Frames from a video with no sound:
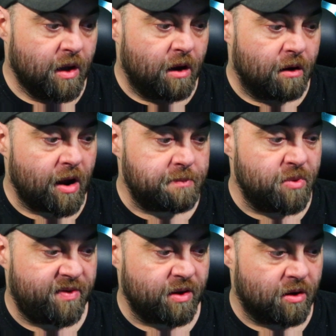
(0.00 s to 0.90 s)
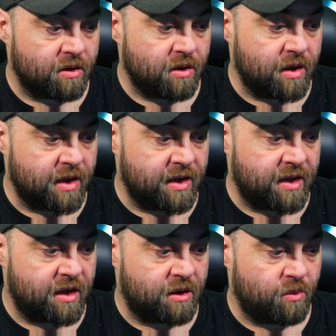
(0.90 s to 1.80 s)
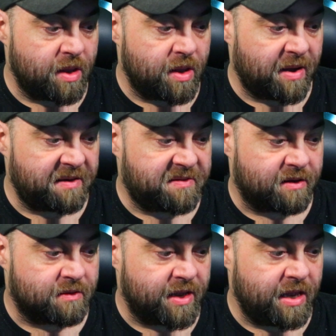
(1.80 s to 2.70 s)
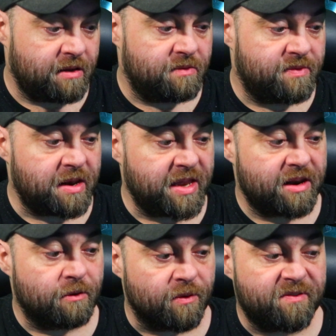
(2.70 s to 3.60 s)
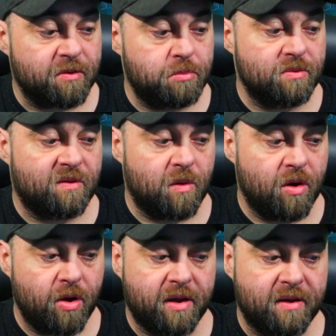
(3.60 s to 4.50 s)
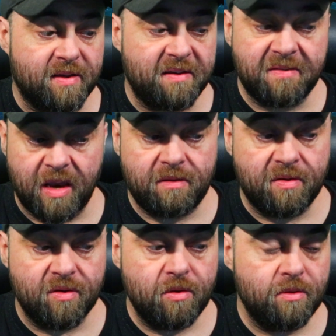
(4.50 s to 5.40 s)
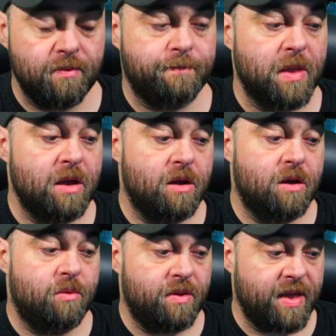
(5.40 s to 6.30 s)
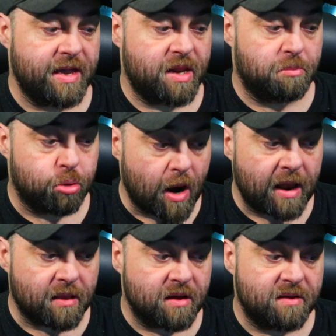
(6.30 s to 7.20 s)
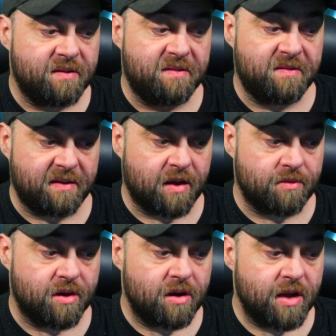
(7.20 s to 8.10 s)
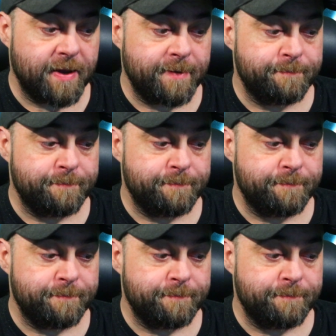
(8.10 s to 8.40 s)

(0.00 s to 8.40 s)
All right, moving on. We basically then get a Crucible to a Hercules C2. We then get a Prowler to 600i.